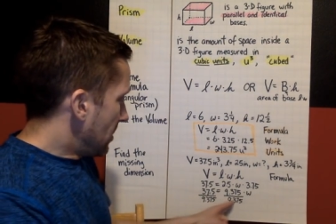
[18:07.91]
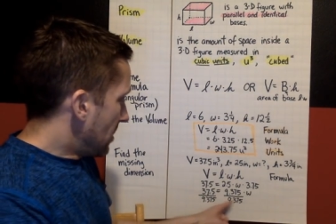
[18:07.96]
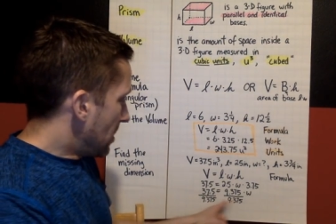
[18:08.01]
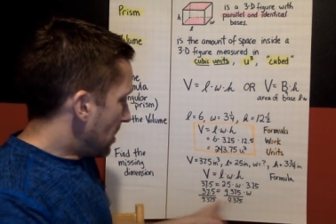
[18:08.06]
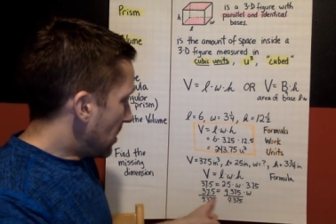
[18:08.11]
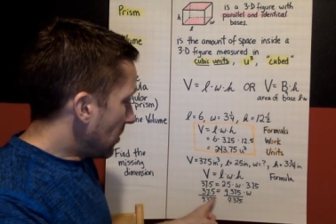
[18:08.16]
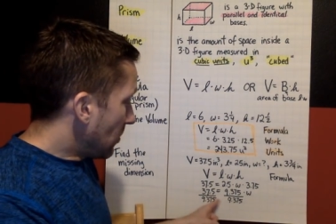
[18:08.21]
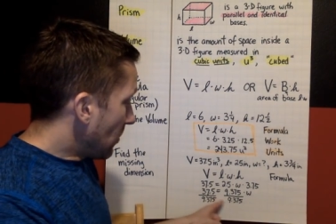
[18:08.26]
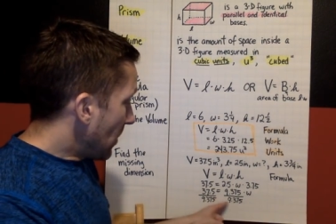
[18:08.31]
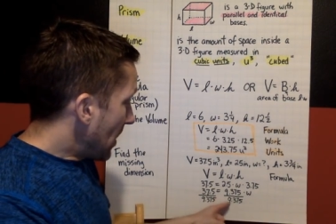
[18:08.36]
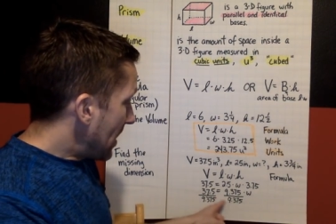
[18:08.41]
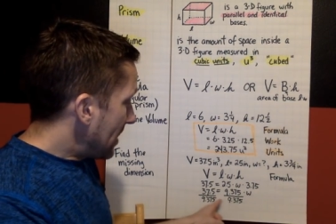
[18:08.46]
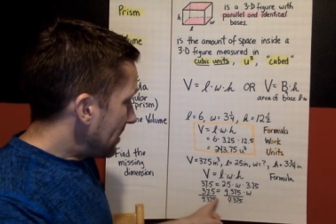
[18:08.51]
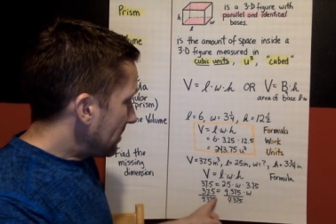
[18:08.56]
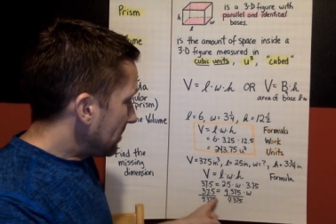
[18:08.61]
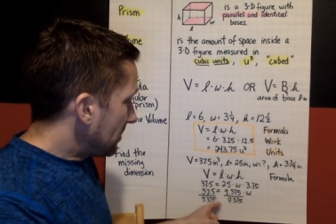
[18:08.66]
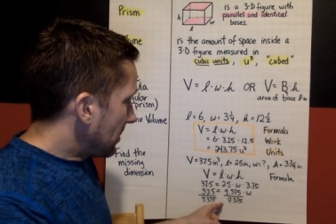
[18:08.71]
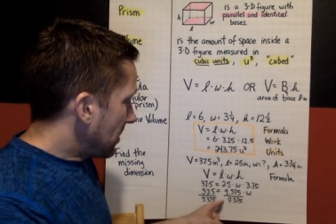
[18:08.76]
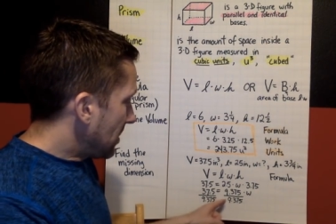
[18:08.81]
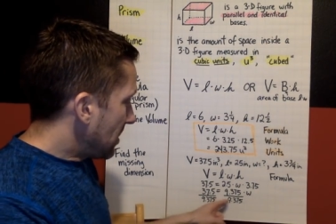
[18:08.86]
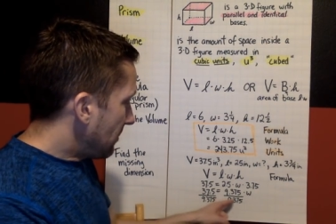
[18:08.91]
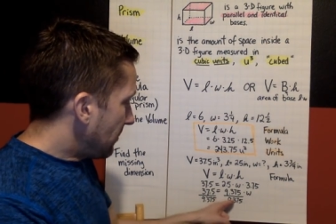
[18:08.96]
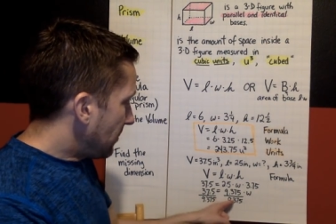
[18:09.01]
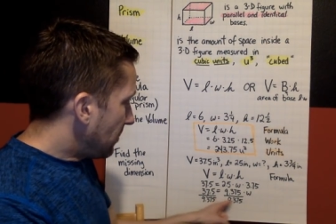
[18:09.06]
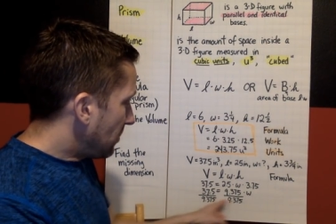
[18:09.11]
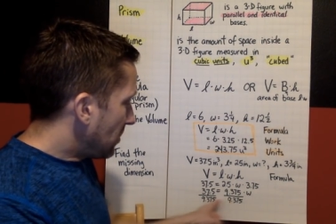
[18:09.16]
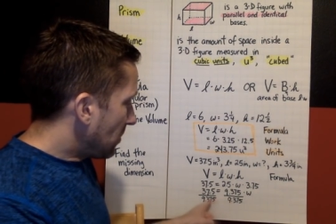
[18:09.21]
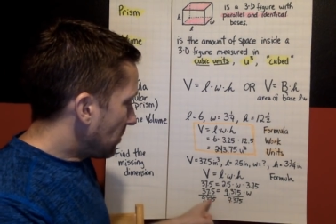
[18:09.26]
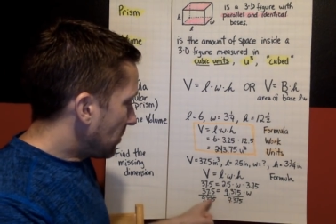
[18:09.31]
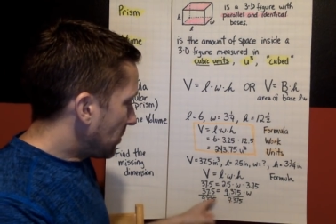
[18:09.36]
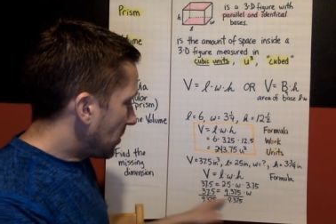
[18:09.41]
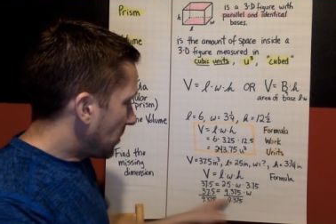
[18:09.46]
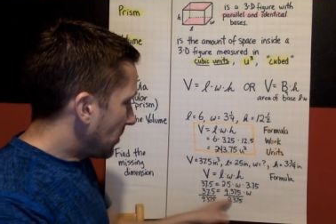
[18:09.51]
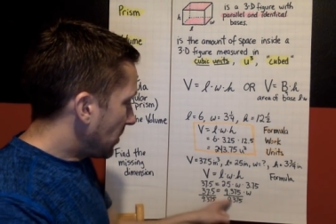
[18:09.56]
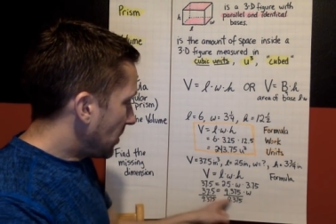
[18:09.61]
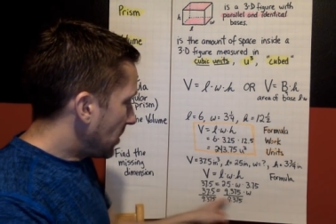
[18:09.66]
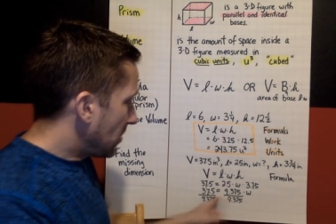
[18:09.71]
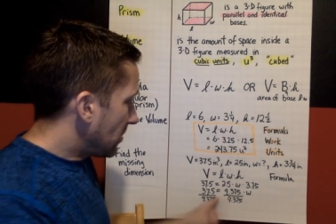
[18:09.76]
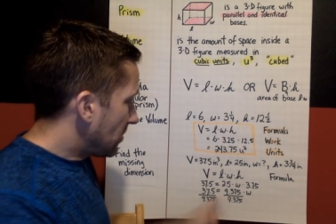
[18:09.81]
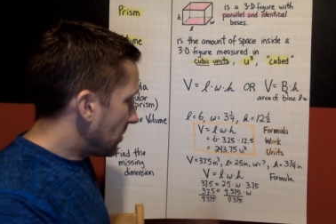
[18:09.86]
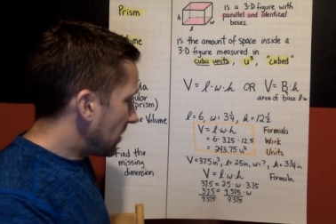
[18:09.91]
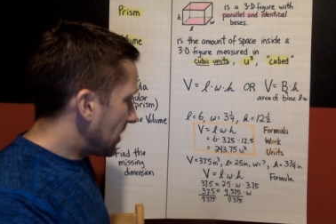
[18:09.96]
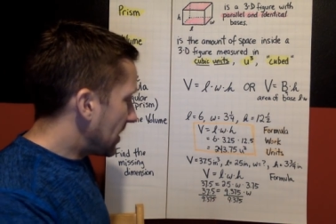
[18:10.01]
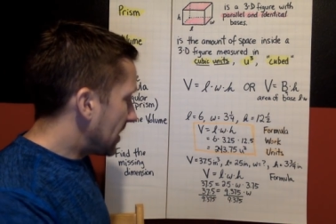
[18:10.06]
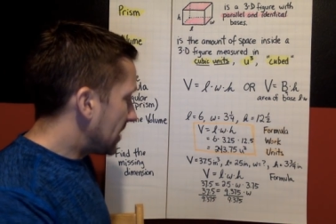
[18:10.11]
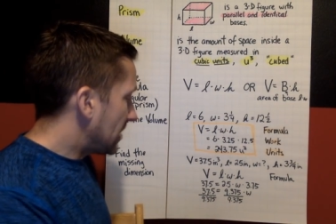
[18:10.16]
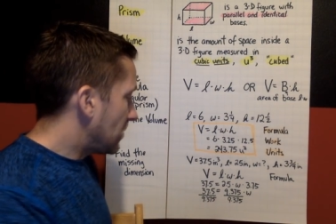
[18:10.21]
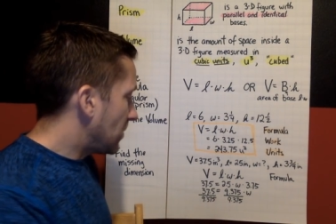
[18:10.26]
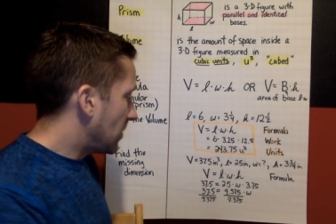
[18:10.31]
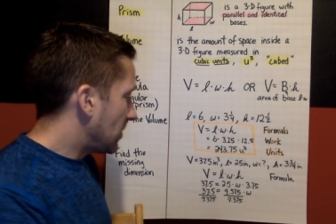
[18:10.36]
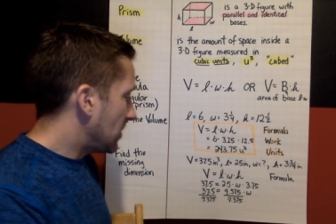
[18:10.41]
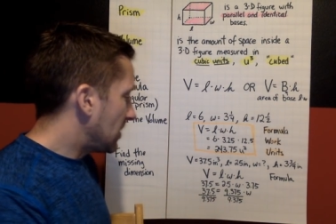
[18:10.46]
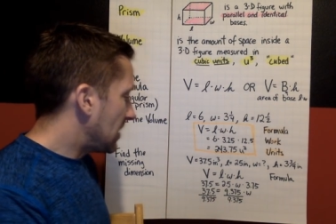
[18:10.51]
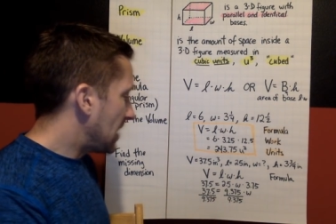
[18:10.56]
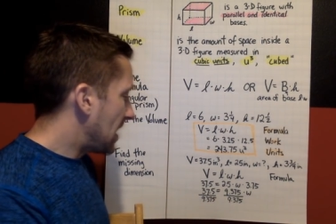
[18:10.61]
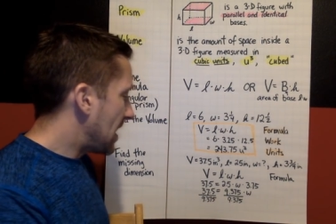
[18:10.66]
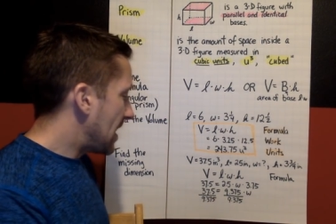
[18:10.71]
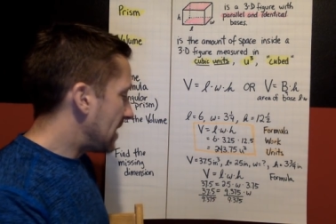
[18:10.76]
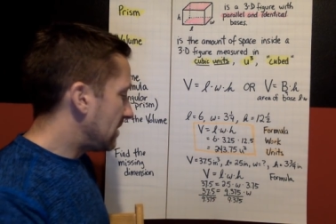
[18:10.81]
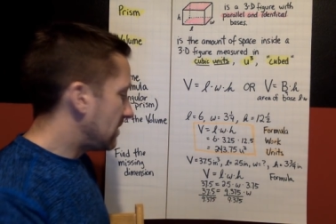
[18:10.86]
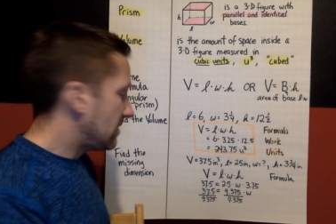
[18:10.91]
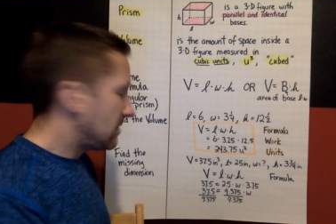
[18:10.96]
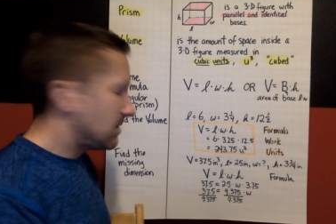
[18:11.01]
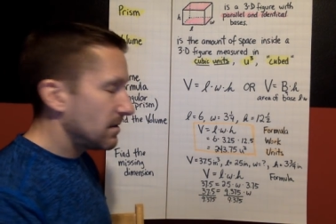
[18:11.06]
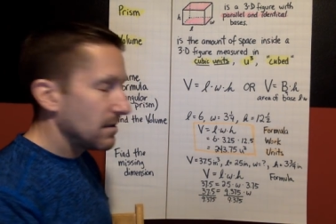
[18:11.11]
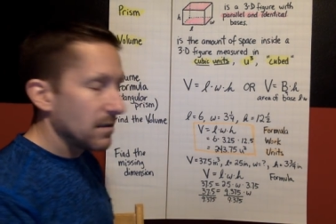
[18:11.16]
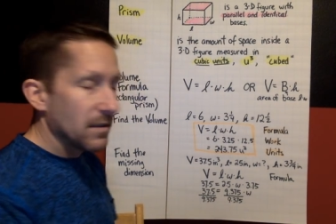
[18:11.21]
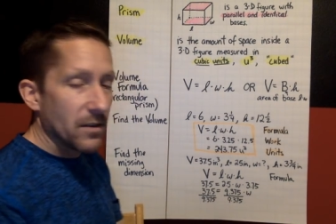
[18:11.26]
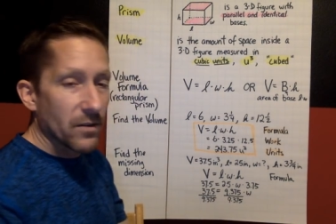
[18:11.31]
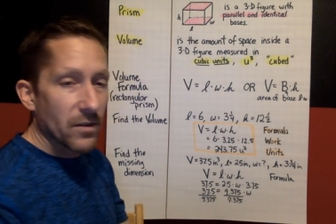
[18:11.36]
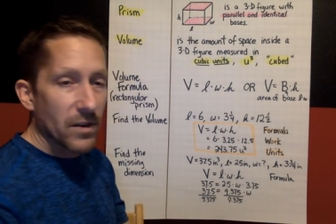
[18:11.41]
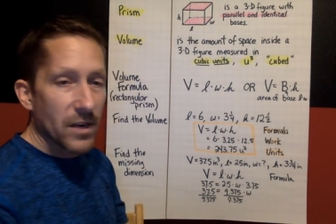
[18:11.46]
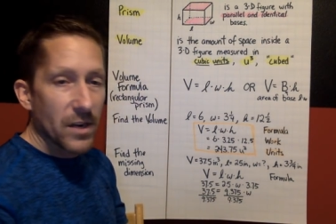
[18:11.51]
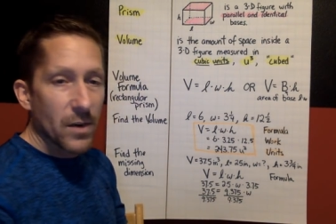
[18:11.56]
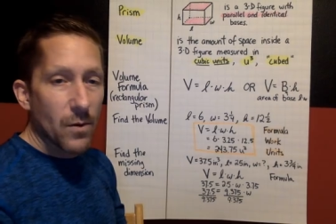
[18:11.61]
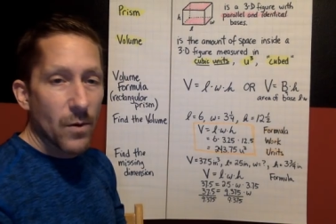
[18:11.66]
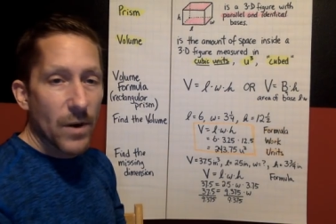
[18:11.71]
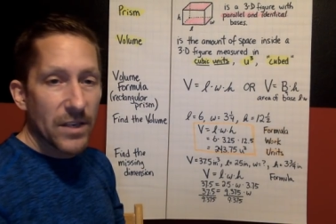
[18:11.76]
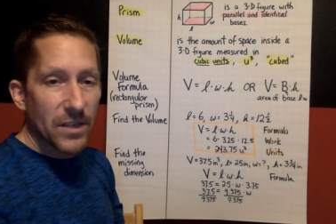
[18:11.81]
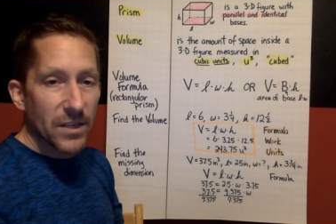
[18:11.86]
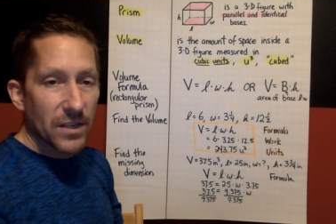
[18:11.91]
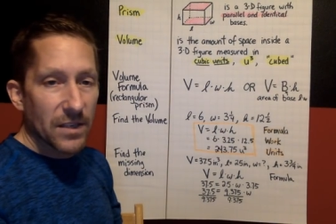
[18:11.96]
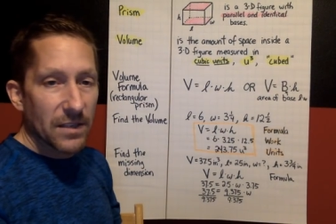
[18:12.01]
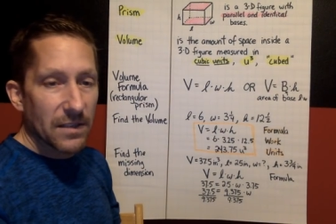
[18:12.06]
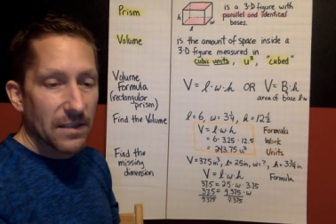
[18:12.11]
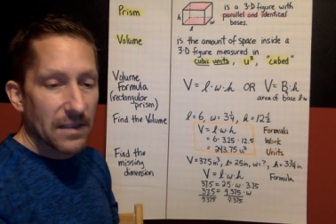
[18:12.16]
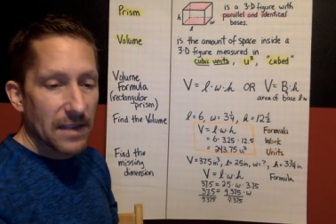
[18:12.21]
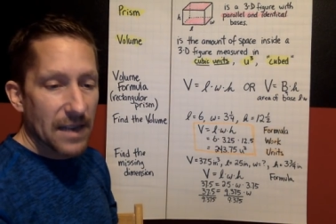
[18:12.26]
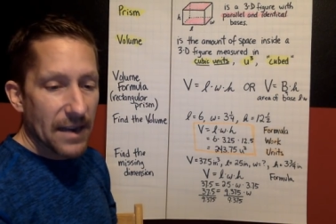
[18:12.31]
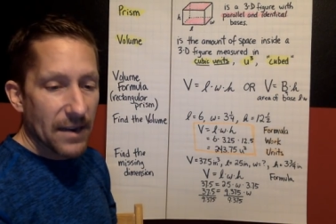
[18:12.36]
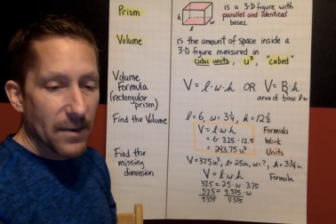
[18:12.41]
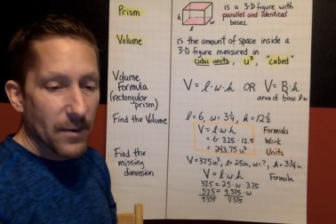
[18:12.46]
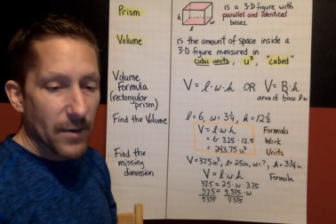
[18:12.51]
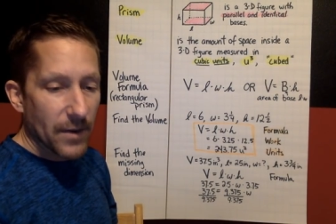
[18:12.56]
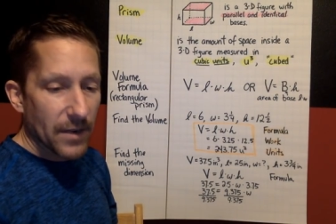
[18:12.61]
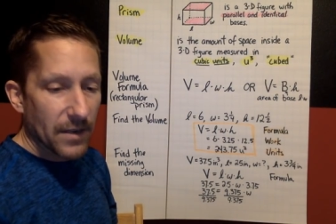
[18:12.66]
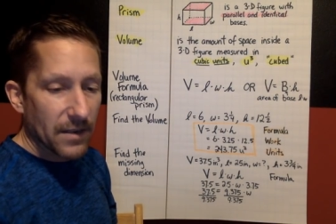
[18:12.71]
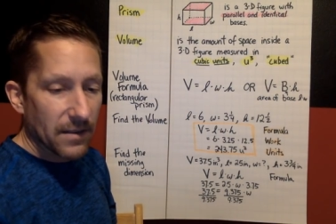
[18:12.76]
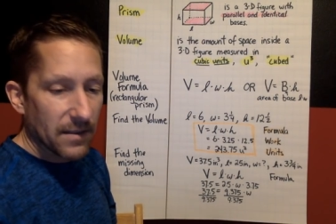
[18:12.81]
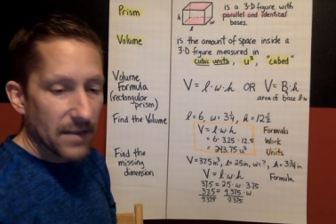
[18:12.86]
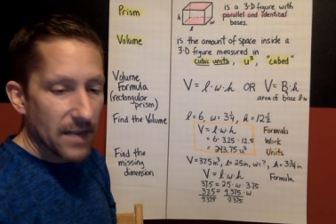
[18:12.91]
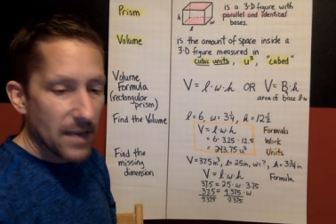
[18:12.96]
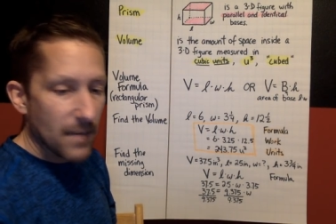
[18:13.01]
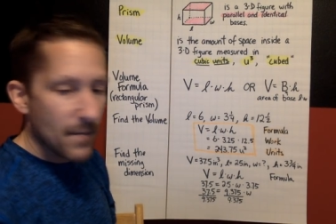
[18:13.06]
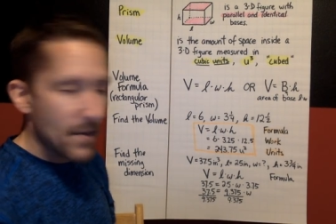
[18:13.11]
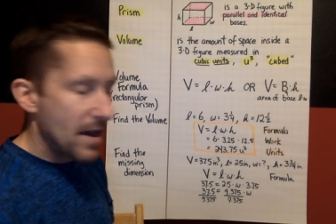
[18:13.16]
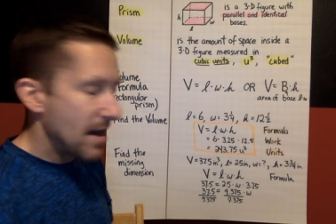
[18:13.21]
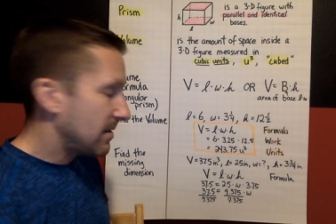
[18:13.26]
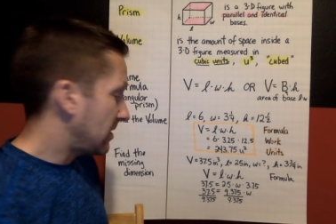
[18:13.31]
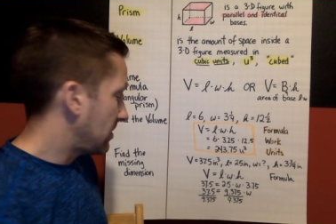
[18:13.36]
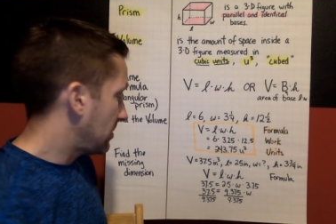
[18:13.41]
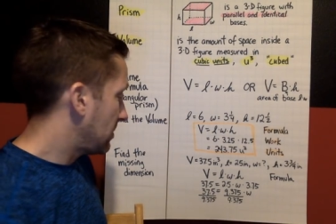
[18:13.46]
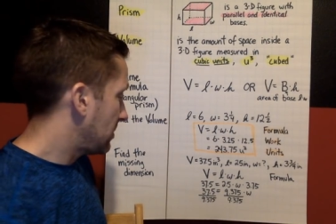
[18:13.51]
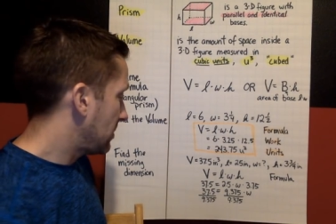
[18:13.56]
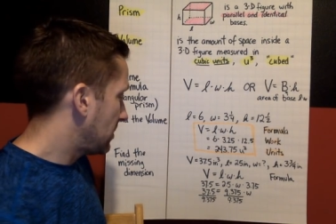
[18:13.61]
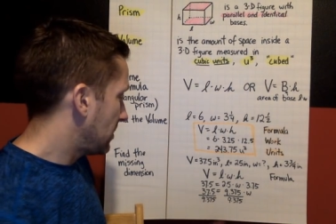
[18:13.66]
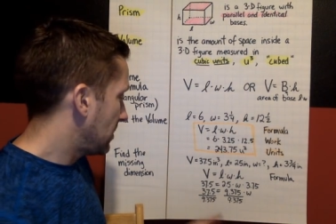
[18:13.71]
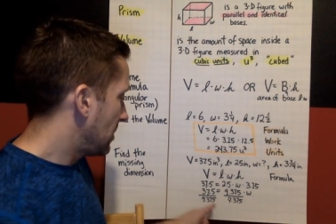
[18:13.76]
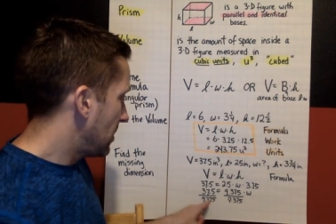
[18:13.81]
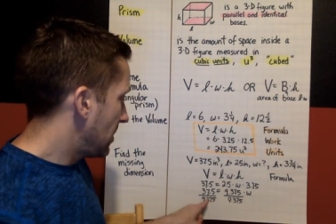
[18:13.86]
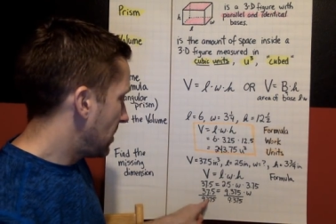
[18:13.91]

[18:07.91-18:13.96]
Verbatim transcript: Otherwise, if you don't show that you're doing that to both sides, your equation is not going to stay balanced.